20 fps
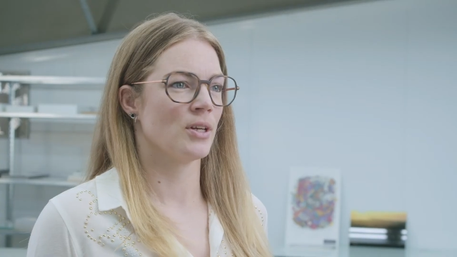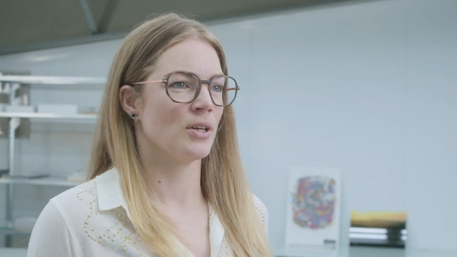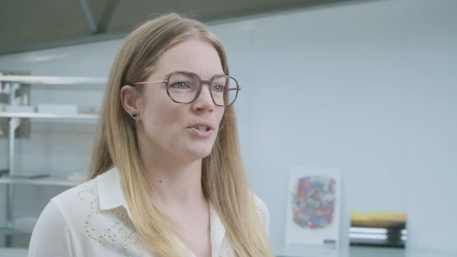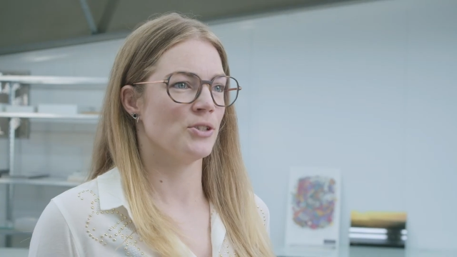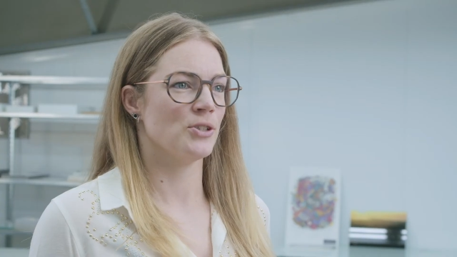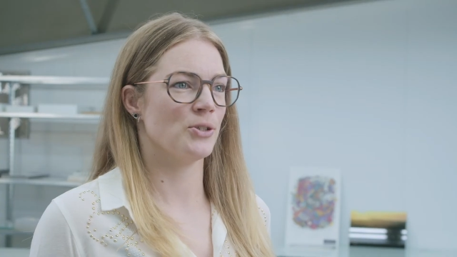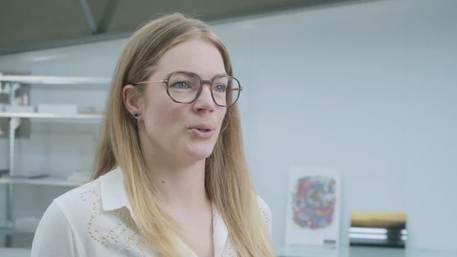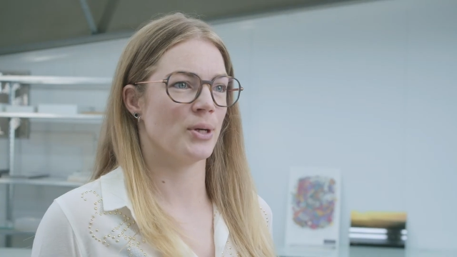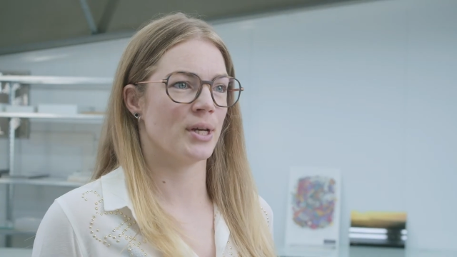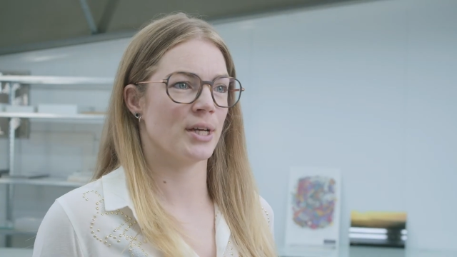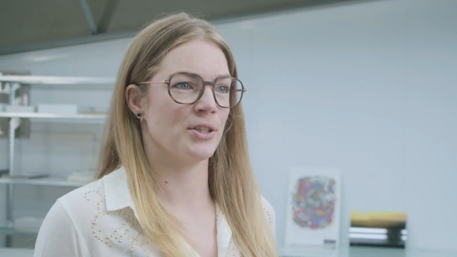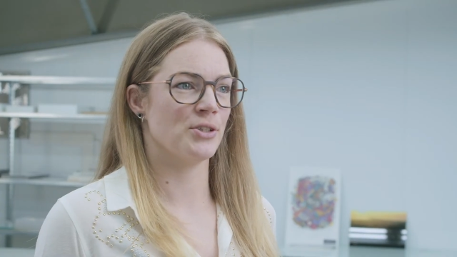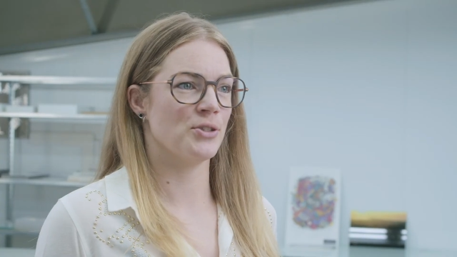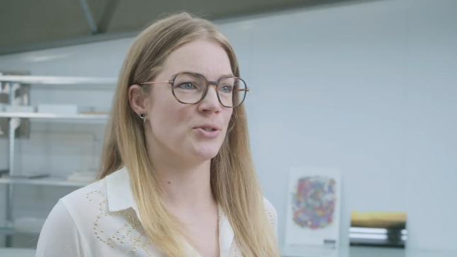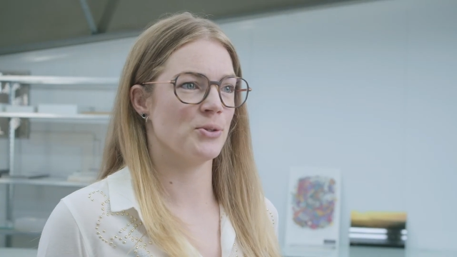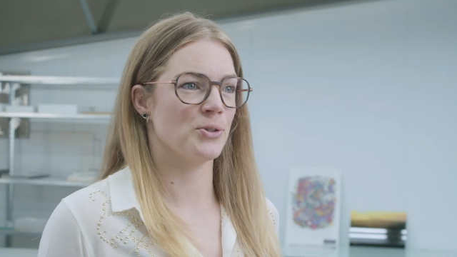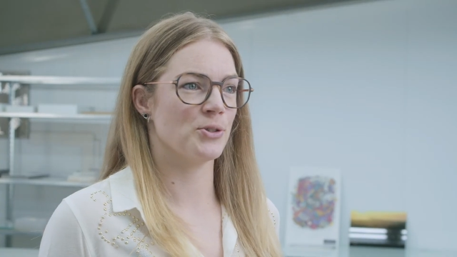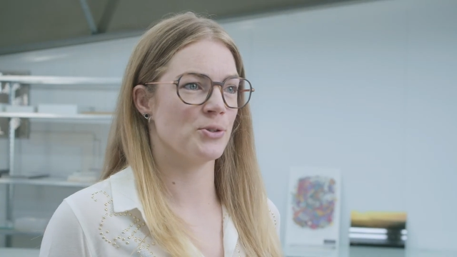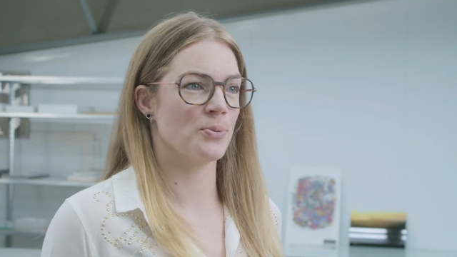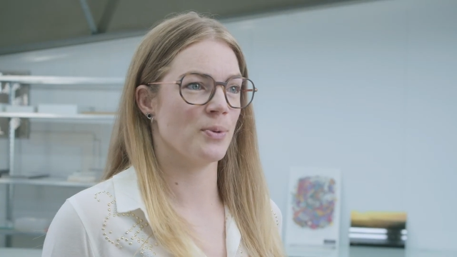So you can
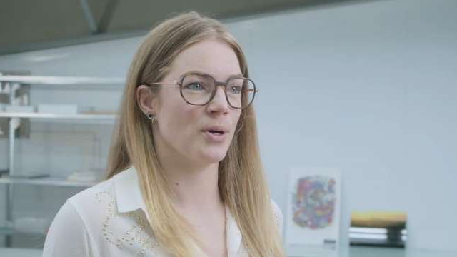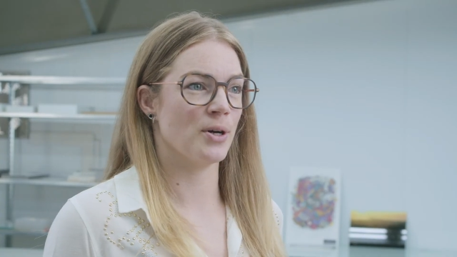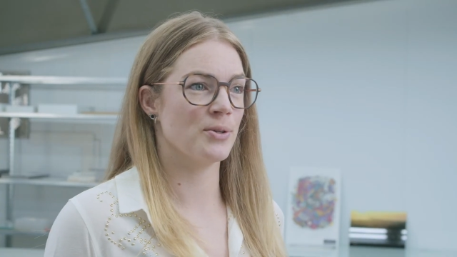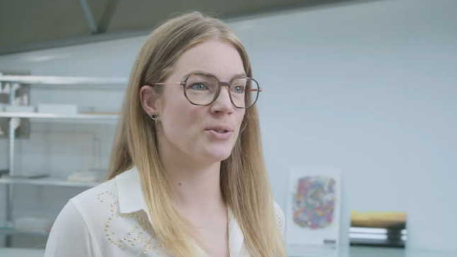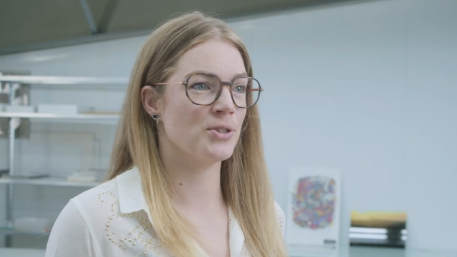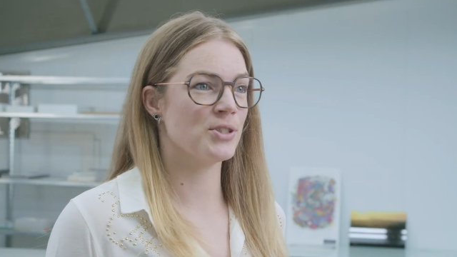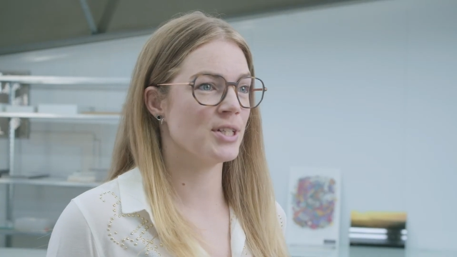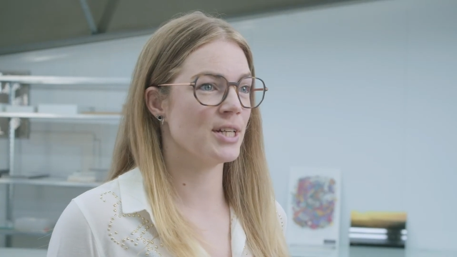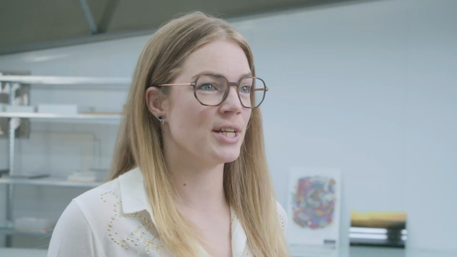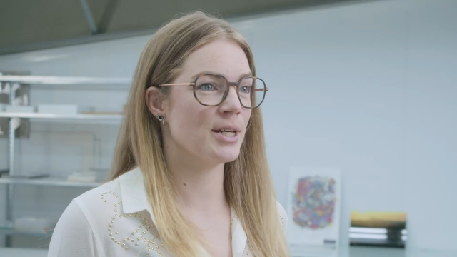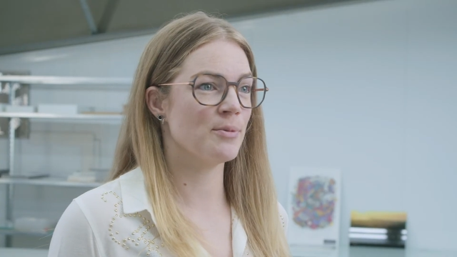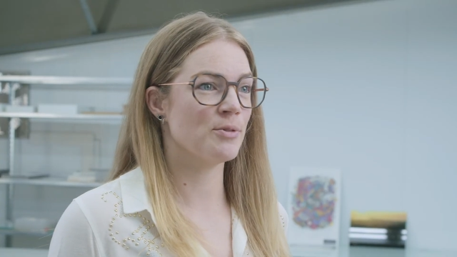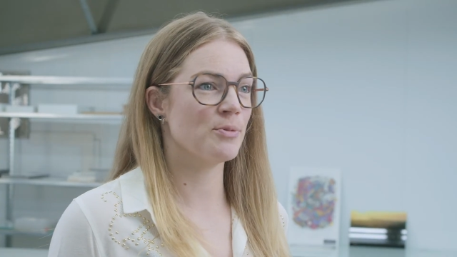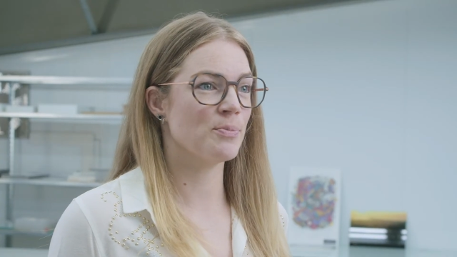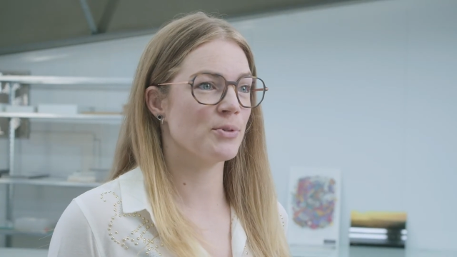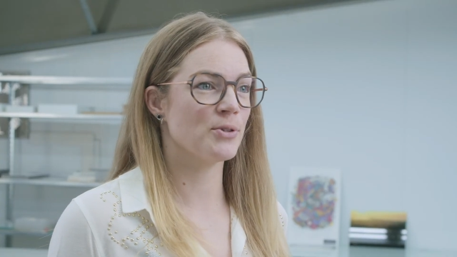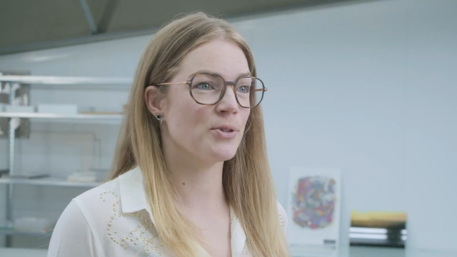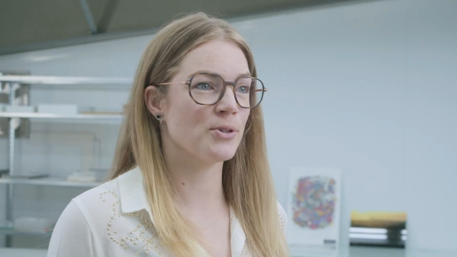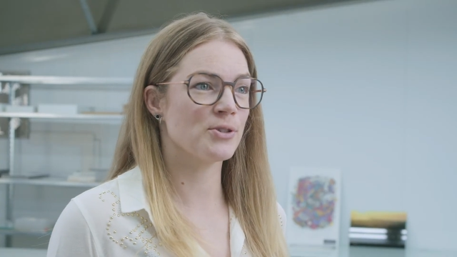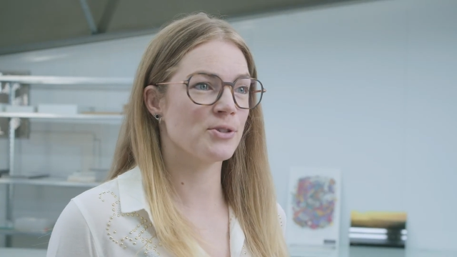choose round shapes
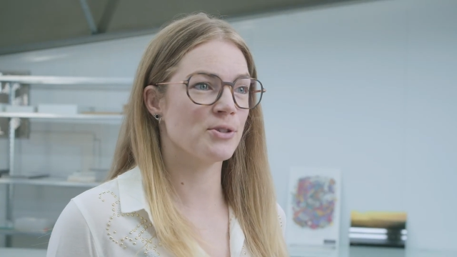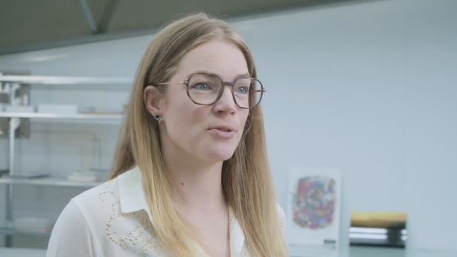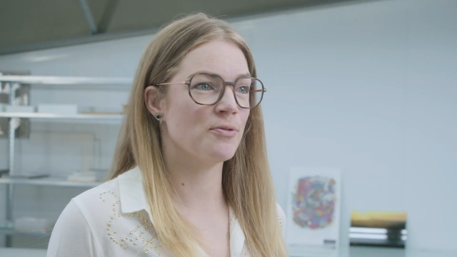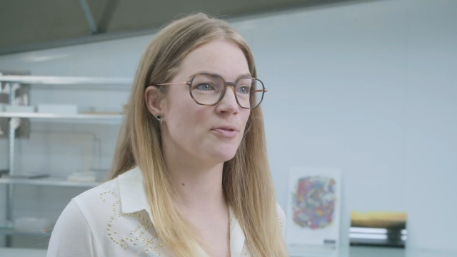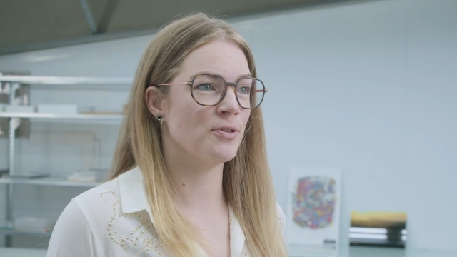but also